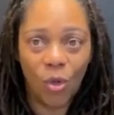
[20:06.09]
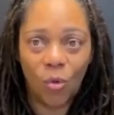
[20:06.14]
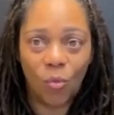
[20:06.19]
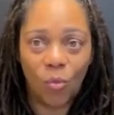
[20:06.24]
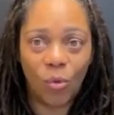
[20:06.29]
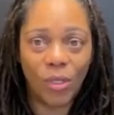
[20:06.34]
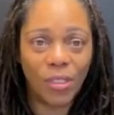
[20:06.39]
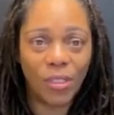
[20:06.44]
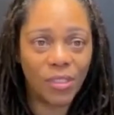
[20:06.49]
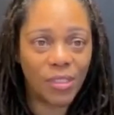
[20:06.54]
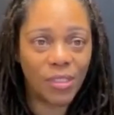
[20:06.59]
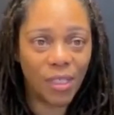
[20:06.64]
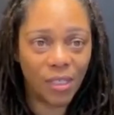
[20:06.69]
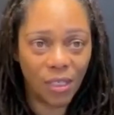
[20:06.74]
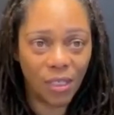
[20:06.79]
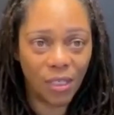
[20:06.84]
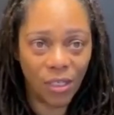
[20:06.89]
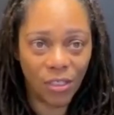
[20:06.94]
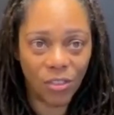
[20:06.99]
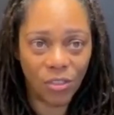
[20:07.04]
What is that
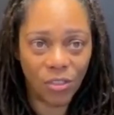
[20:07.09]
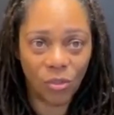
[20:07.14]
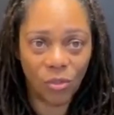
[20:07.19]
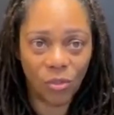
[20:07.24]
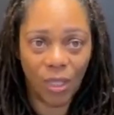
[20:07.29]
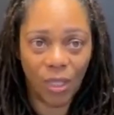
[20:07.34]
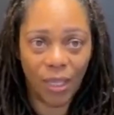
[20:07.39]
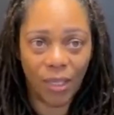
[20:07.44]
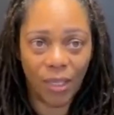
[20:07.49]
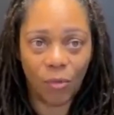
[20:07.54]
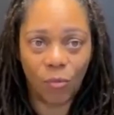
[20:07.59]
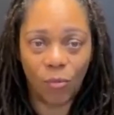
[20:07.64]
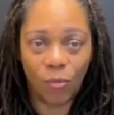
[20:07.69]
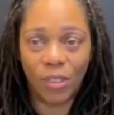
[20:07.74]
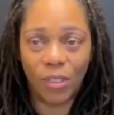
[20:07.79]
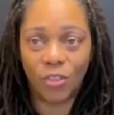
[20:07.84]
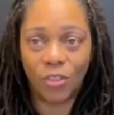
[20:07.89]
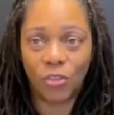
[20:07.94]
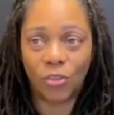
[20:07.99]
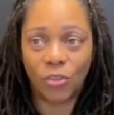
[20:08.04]
hustle like?
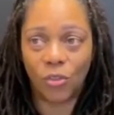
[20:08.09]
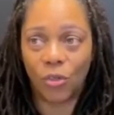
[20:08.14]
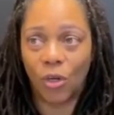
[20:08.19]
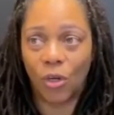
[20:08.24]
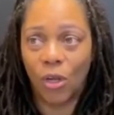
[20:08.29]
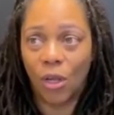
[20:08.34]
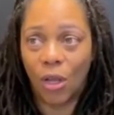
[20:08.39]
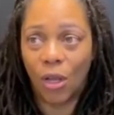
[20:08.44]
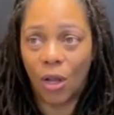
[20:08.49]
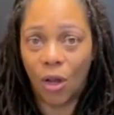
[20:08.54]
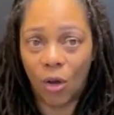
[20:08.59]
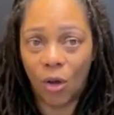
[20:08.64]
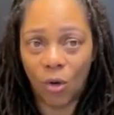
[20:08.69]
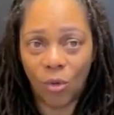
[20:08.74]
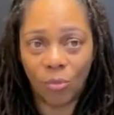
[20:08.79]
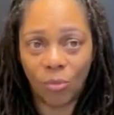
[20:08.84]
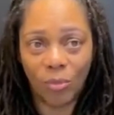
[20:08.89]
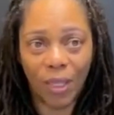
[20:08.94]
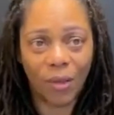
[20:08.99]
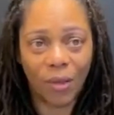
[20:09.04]
What is your
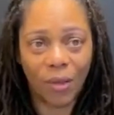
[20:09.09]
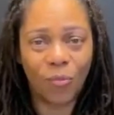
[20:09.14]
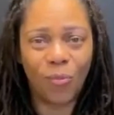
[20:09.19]
home like?